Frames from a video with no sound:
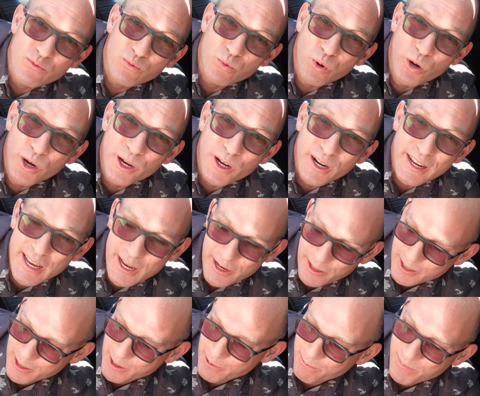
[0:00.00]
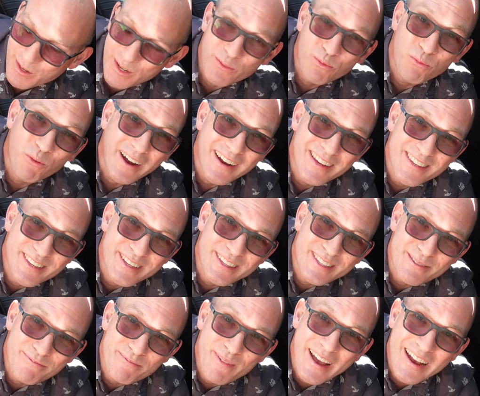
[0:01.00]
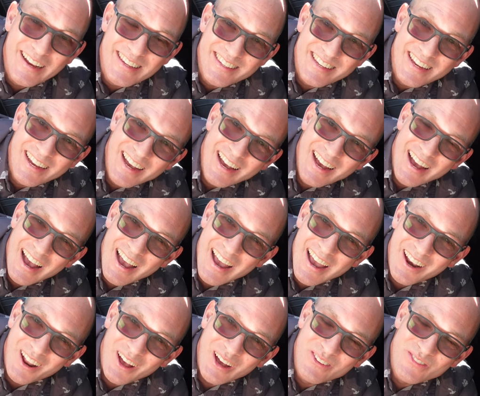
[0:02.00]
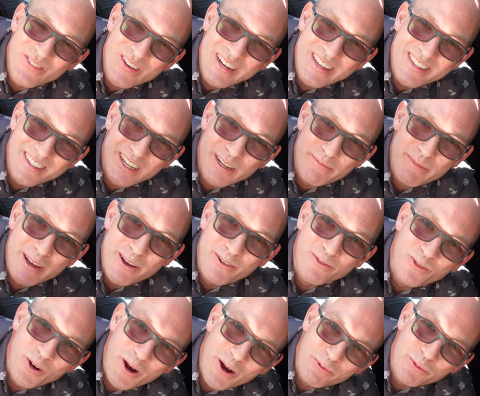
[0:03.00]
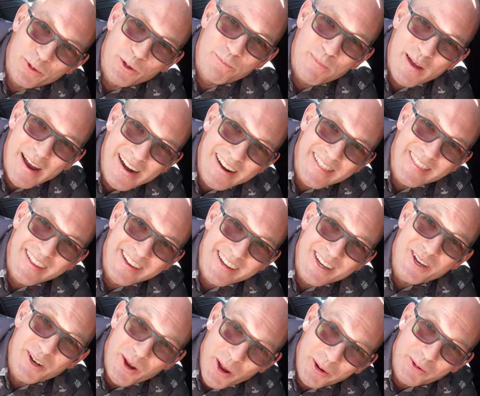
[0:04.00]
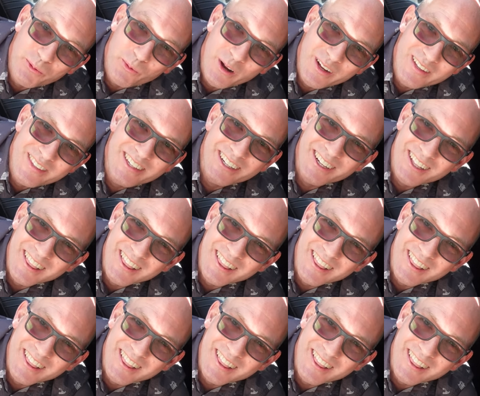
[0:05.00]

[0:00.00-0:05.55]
really a bit of wasted space, and I fear it's gonna be a right royal pain in the you know what to